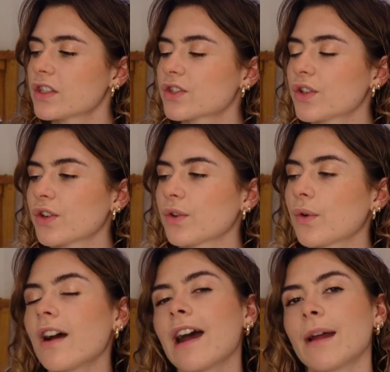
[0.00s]
So
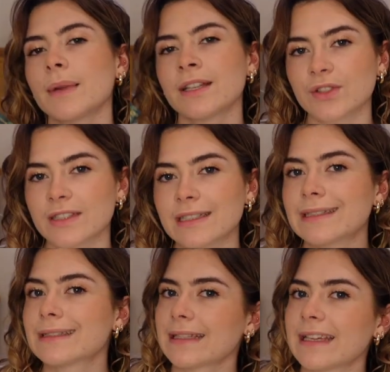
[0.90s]
I'm interested
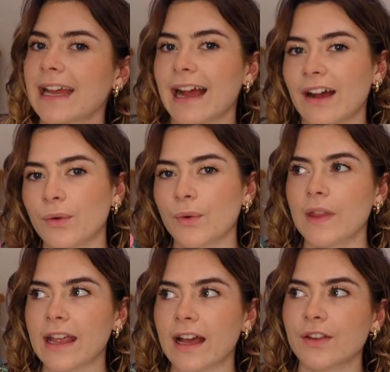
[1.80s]
to see how
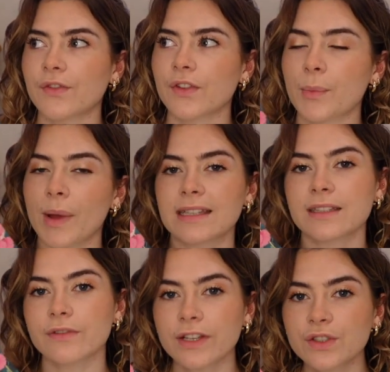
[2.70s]
it kind of compares to
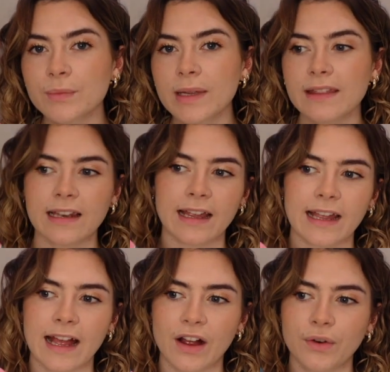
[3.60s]
the original myth and like
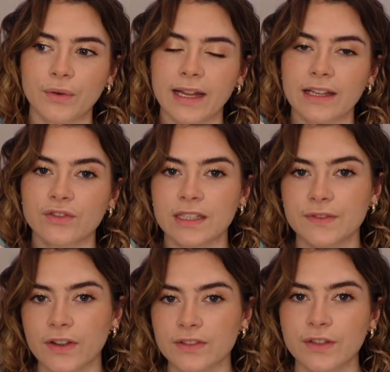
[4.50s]
how it
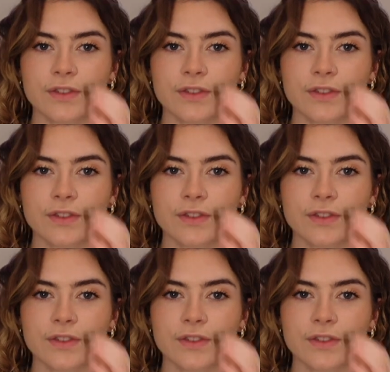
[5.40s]
transfers over,